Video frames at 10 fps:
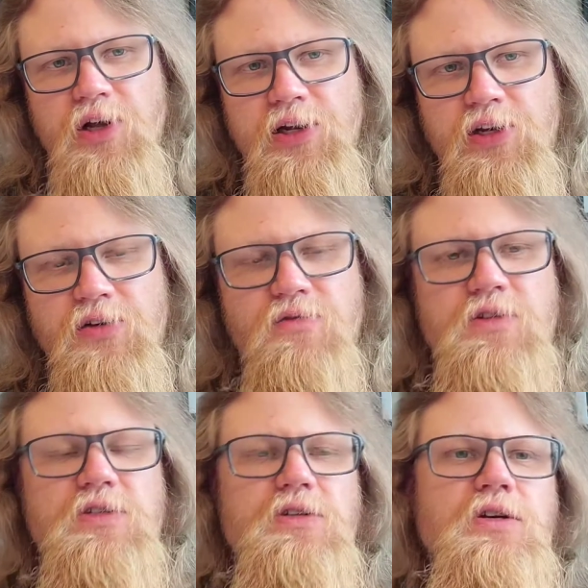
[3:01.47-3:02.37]

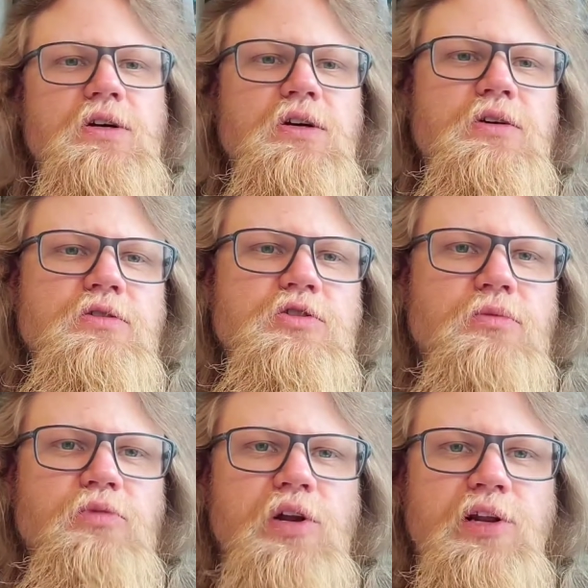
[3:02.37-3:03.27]
relatives, in
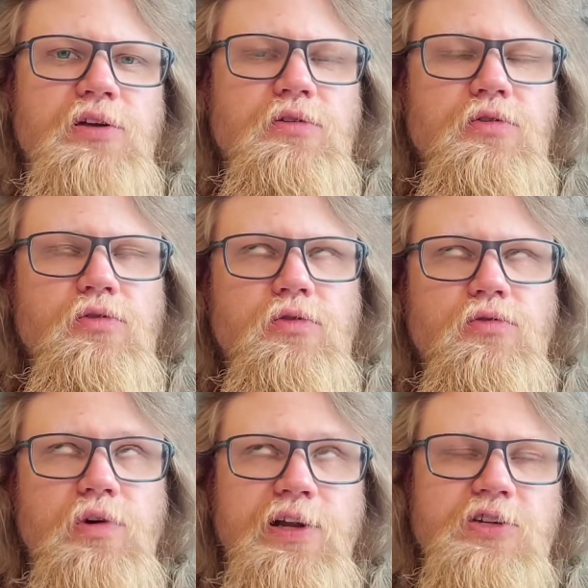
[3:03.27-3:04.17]

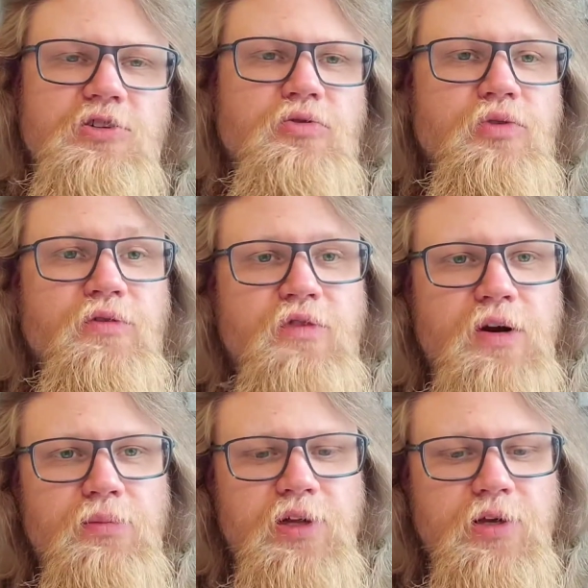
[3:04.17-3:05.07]
relation to the
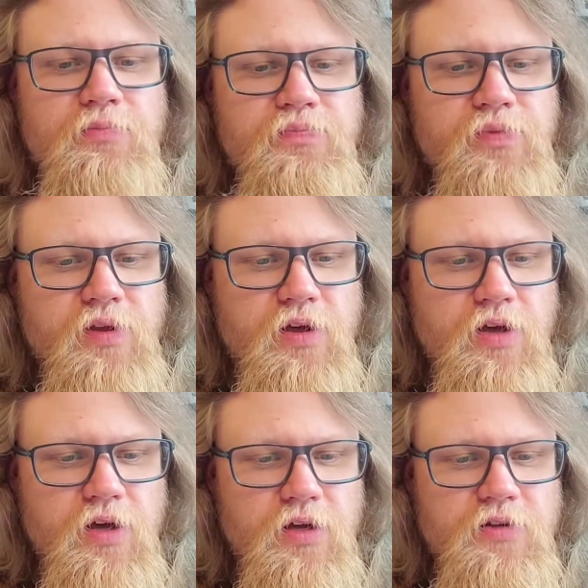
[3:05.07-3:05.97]
family,
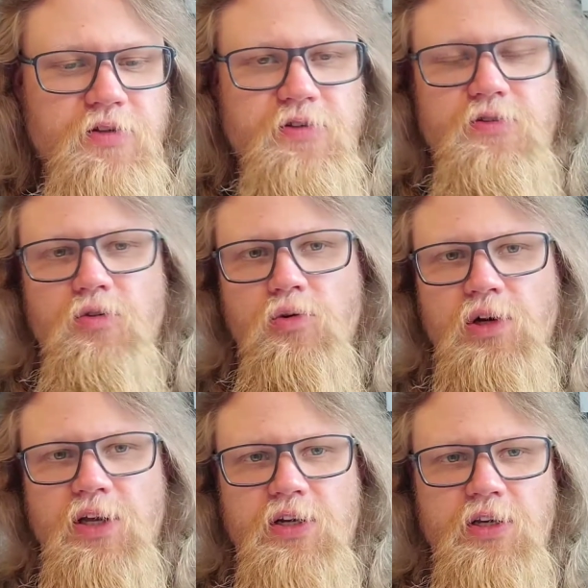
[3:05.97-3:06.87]
and this
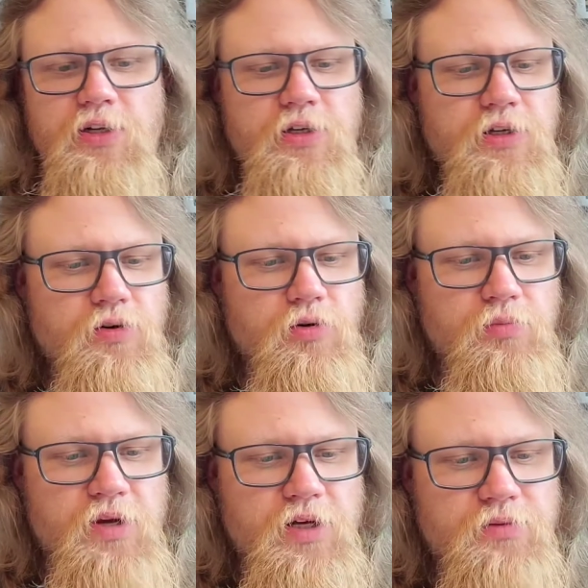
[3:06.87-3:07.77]
old lady and an
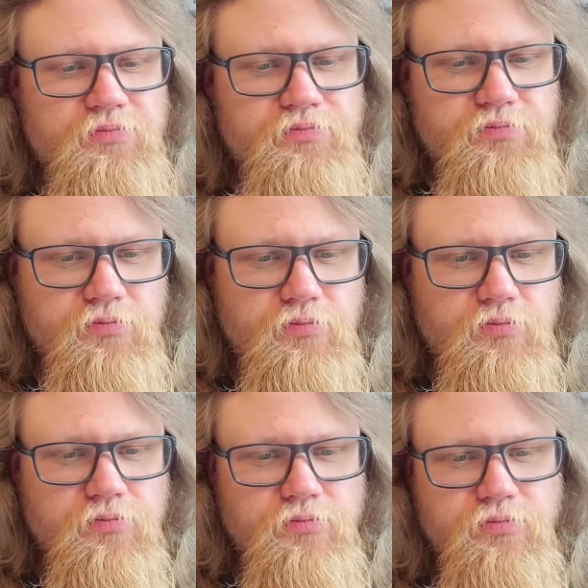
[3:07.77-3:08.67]
old man.
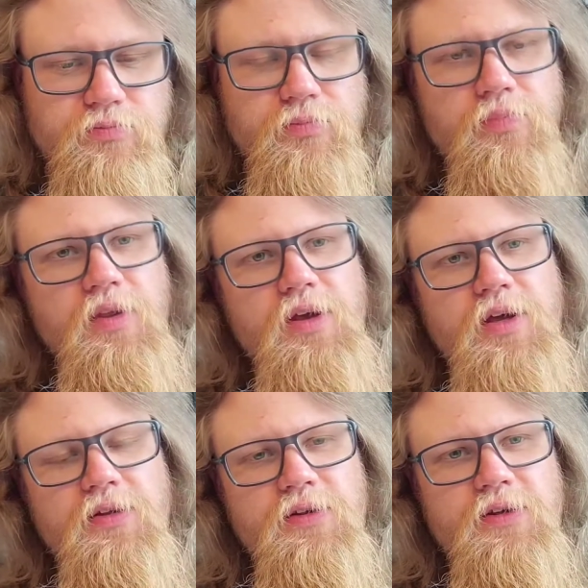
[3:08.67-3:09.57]

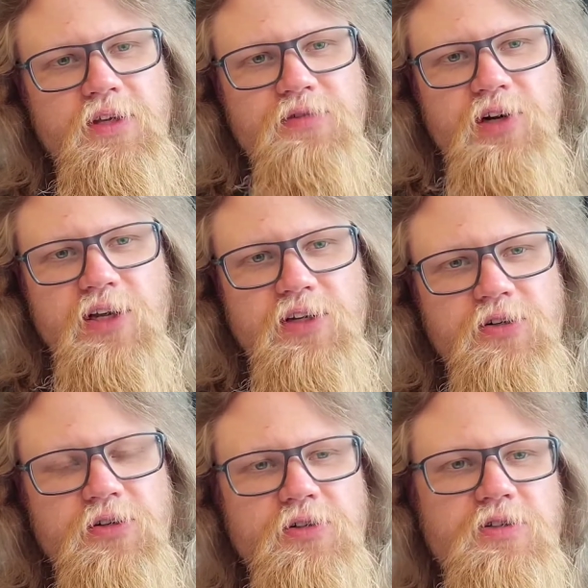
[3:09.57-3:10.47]
And even
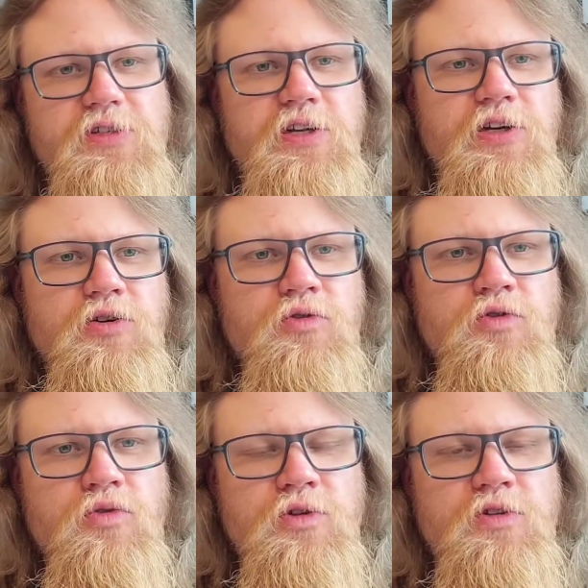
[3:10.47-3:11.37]
later, Seta
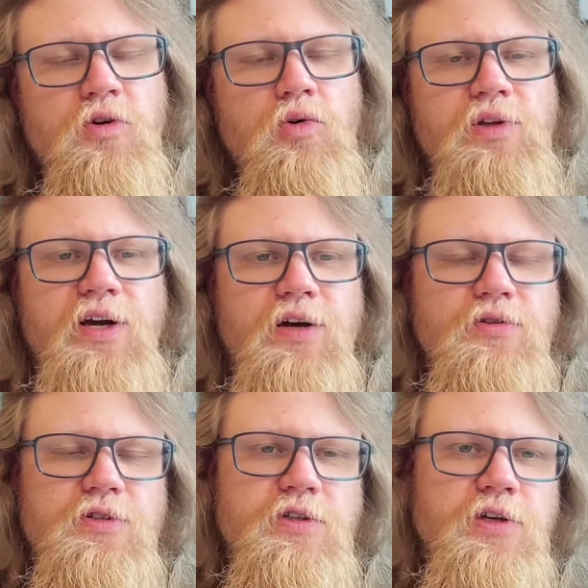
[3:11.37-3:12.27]
goes to his old
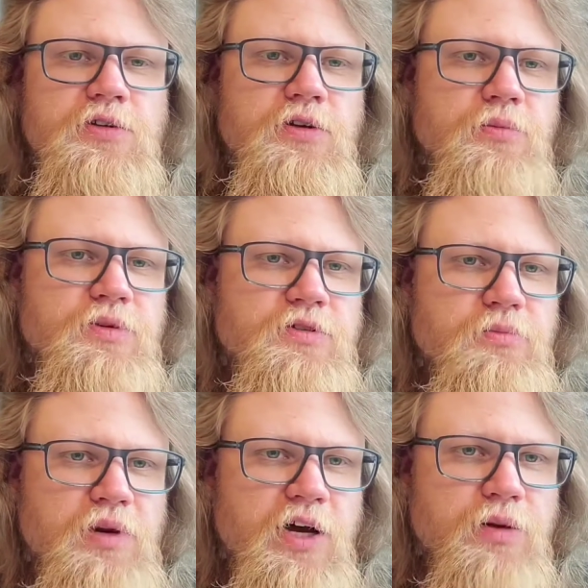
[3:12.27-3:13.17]
house and digs up a
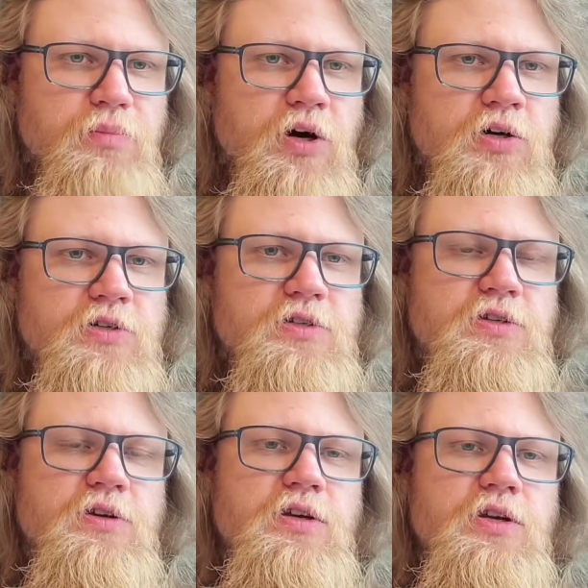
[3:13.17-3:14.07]
supply
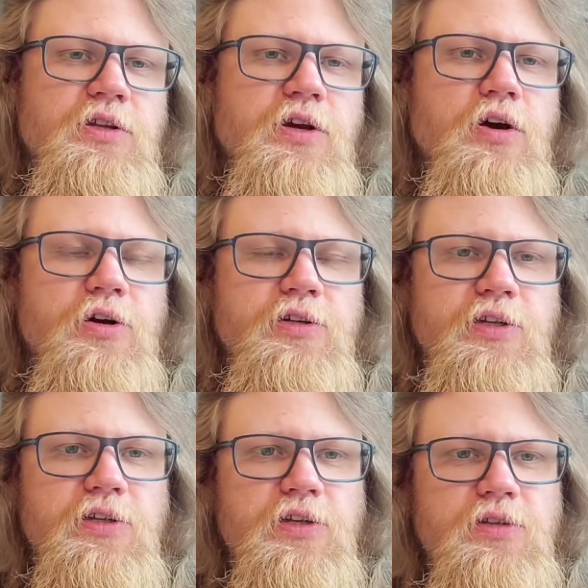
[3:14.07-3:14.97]
box in the garden
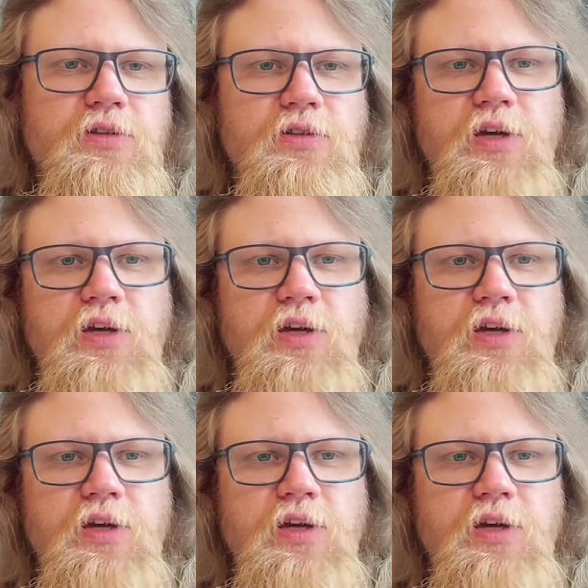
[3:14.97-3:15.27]
that they